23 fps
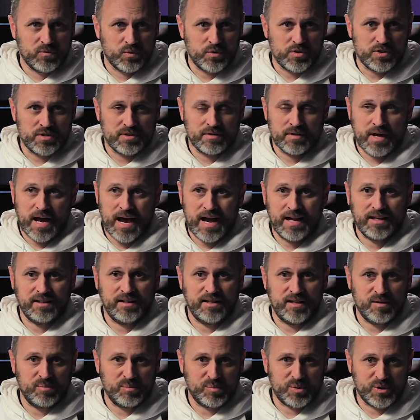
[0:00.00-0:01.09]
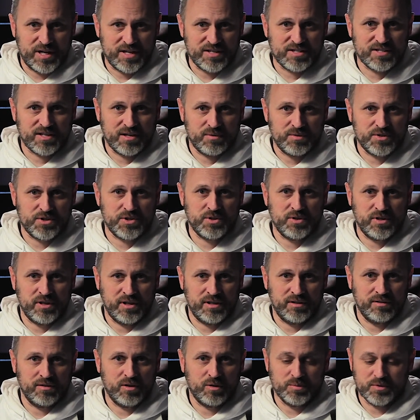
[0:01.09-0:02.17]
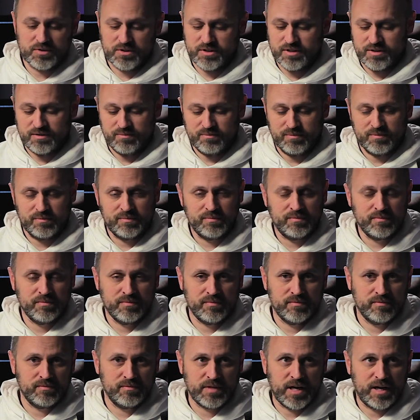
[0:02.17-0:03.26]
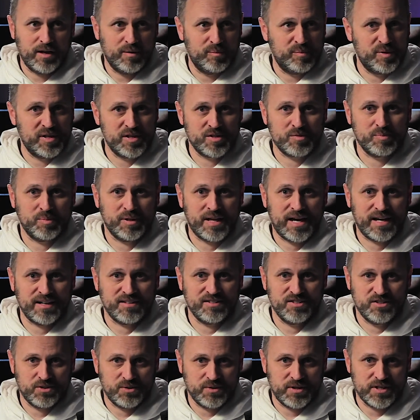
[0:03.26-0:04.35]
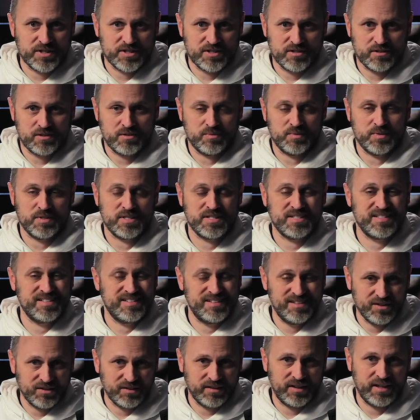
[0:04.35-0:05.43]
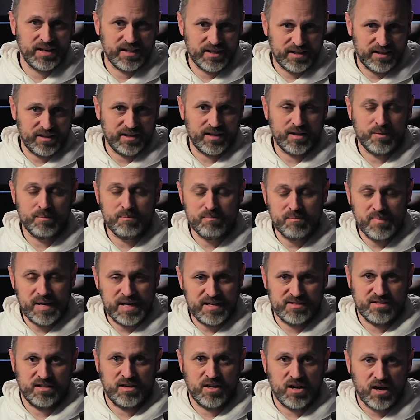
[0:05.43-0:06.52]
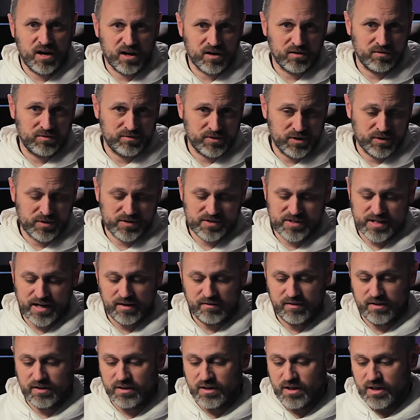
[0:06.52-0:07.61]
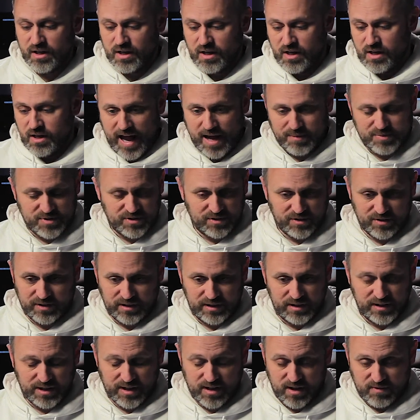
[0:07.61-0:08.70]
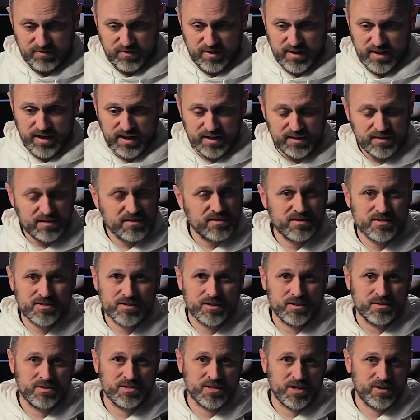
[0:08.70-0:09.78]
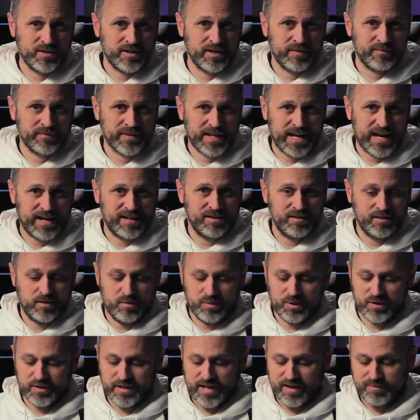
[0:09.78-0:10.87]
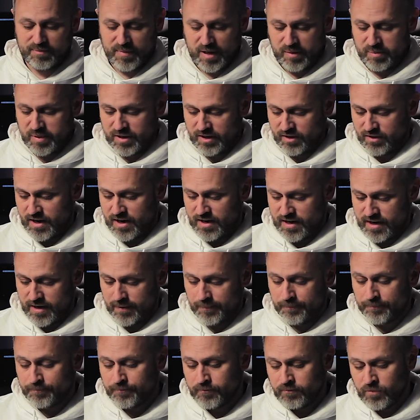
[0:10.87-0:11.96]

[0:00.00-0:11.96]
Was highly impressed. I was shooting almost in pitch black situations and was still getting amazing autofocus out of it. Absolutely loved that. So Sony, Canon, you both have my pick right now.